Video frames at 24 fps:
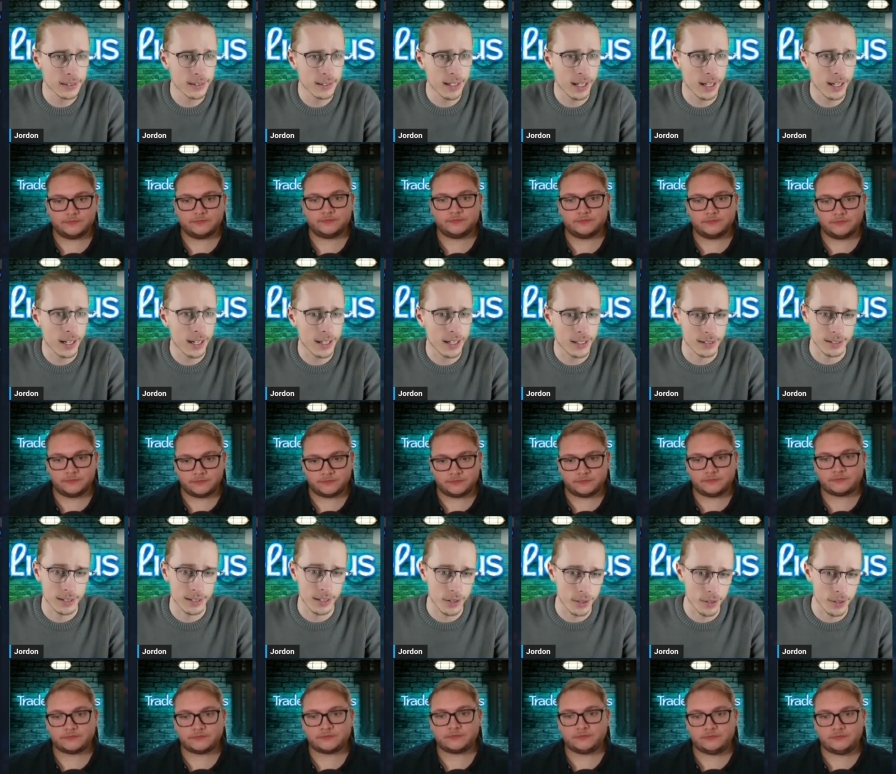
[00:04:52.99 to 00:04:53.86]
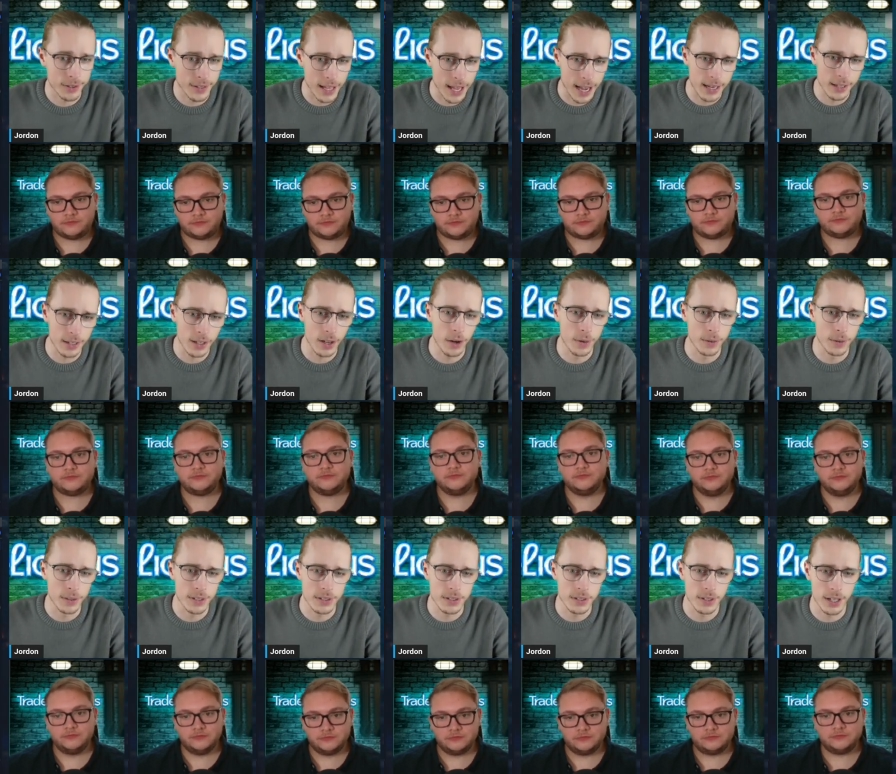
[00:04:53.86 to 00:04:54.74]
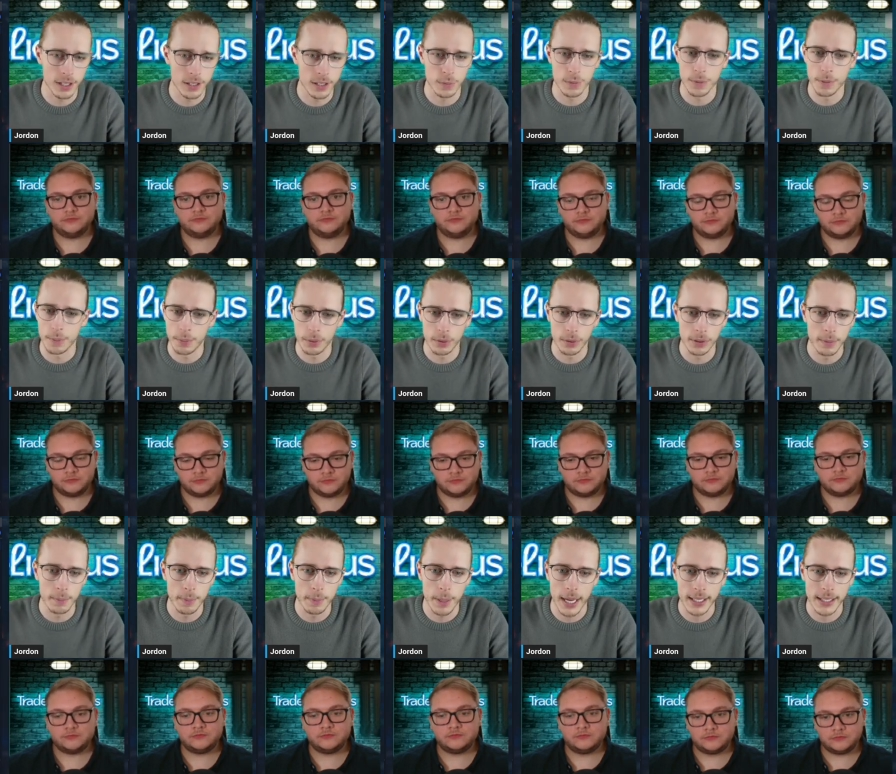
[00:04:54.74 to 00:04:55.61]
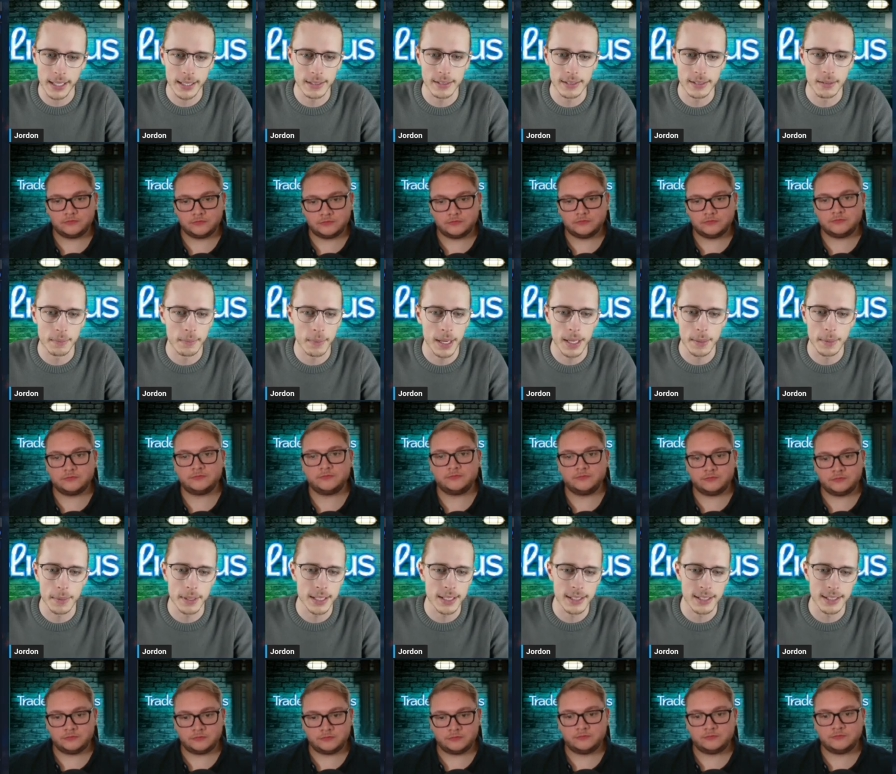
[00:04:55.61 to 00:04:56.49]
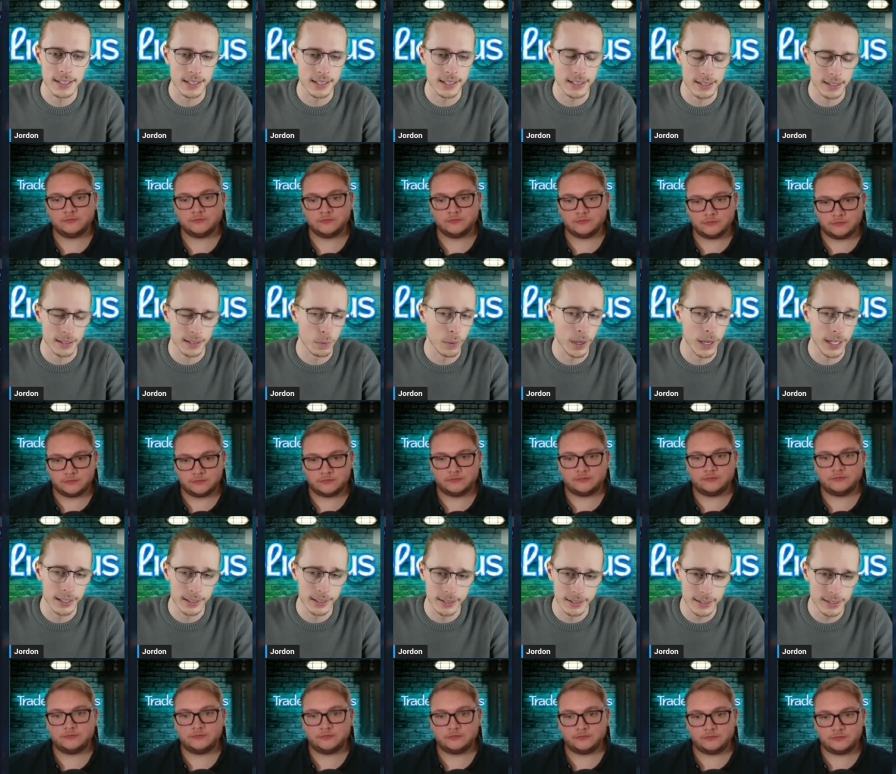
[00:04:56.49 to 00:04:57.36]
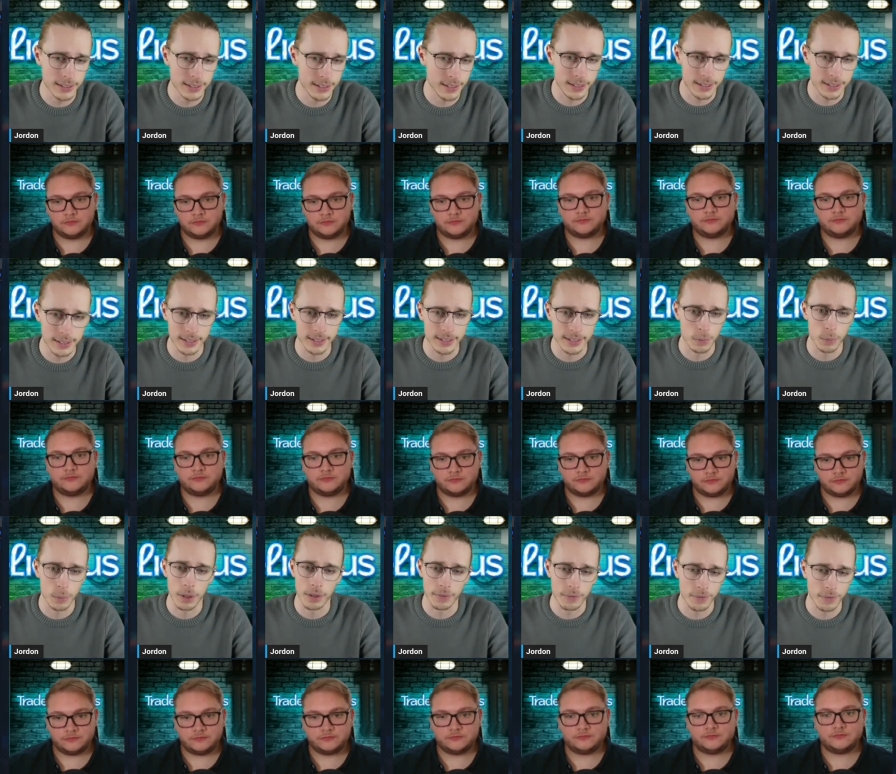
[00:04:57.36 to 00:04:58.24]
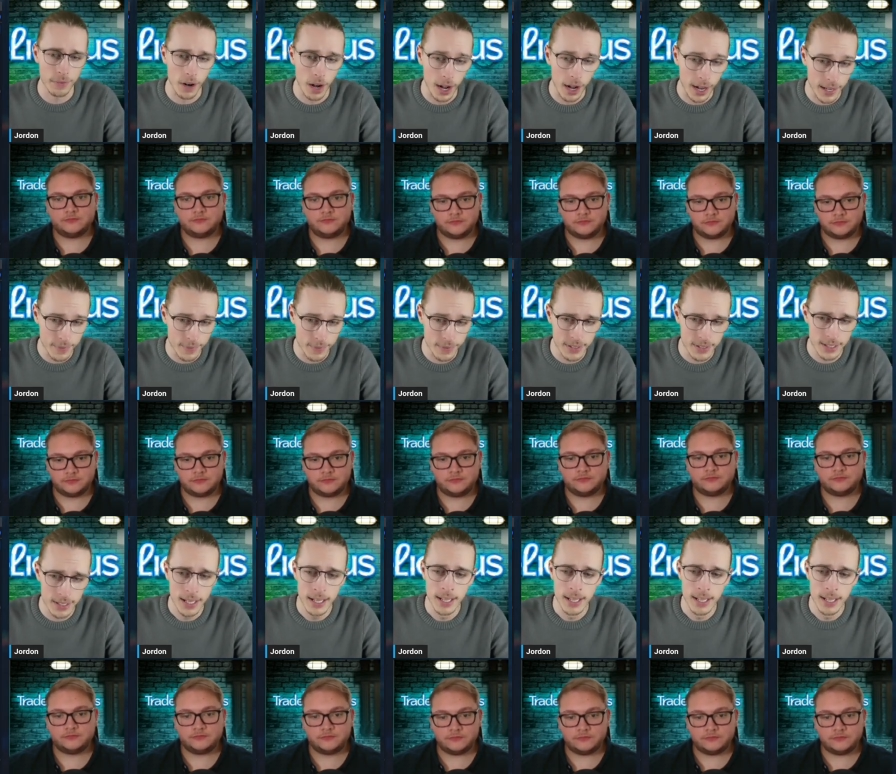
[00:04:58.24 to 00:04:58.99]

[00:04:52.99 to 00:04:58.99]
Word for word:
Speaker 1: Uh, so that coincides with pulling back into maybe the 61s, the 61 fives,